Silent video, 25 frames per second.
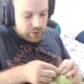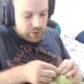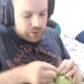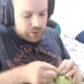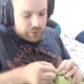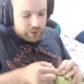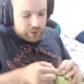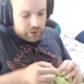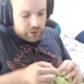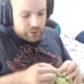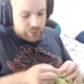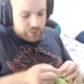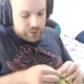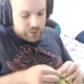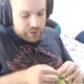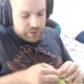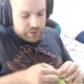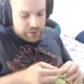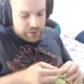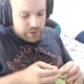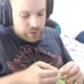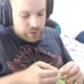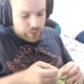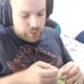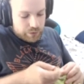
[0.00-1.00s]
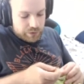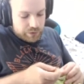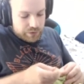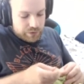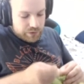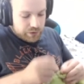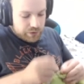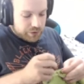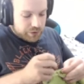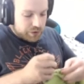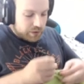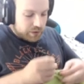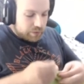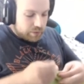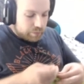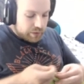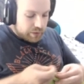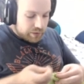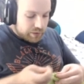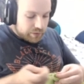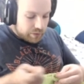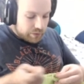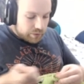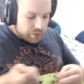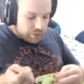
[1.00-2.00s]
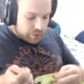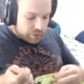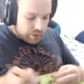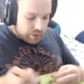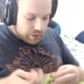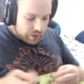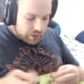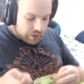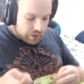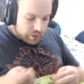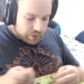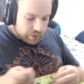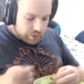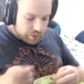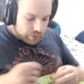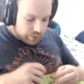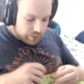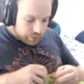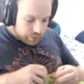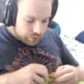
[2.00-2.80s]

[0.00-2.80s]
If you can't really see what you're stitching, it makes it a lot harder.